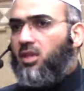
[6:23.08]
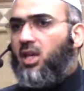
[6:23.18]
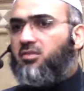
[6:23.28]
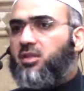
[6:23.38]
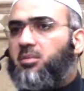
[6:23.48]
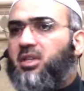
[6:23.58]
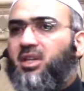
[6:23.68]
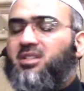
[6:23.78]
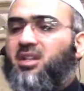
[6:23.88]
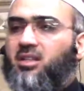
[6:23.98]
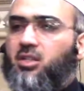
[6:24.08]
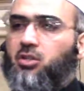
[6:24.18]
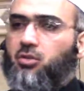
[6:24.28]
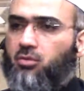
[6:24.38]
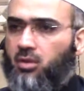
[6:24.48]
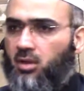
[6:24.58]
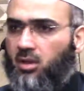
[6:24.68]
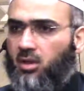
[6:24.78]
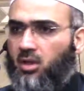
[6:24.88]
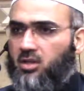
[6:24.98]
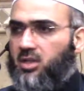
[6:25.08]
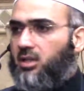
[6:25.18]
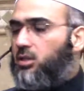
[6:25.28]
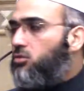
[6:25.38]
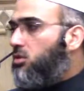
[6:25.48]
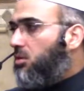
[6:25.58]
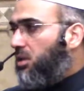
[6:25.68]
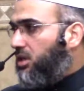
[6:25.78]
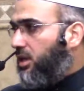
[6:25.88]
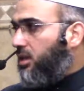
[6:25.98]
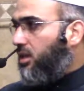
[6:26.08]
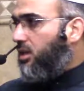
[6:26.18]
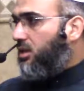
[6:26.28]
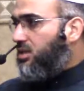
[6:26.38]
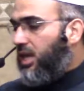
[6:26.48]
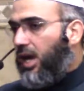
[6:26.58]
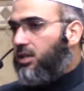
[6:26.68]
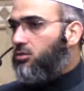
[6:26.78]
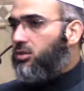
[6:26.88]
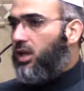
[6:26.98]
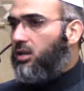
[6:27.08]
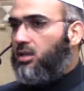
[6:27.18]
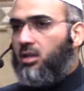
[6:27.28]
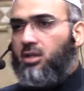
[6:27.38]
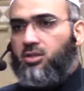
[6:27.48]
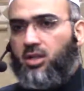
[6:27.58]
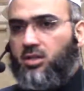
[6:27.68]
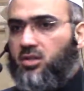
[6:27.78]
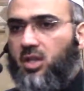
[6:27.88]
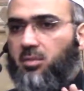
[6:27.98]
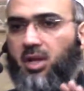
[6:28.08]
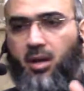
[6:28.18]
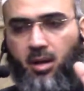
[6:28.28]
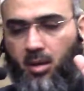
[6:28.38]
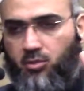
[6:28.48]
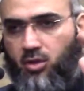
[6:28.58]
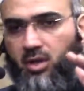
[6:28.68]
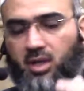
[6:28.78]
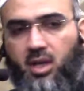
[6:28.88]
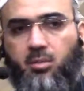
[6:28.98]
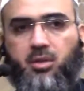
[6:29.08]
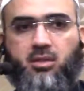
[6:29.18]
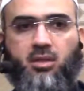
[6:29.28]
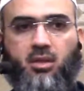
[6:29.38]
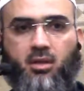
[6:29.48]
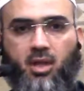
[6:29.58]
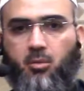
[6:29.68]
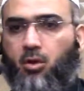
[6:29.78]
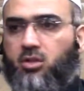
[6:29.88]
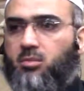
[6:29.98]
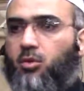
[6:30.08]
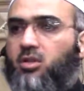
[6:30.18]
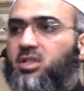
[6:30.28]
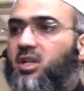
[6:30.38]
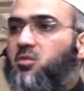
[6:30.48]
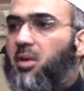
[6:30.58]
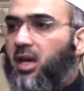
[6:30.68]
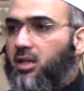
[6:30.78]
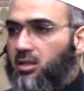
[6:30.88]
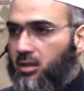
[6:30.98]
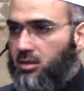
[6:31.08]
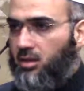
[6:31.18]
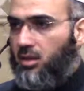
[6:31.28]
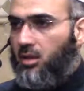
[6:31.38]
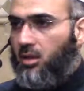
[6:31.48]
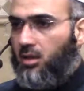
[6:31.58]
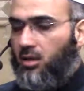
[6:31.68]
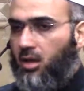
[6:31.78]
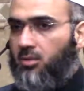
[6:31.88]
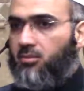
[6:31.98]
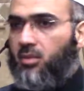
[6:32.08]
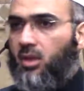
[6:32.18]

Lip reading: If something is not due immediately in the zakat due date, just skip it. Keep it, okay? Because it's not paid yet, okay?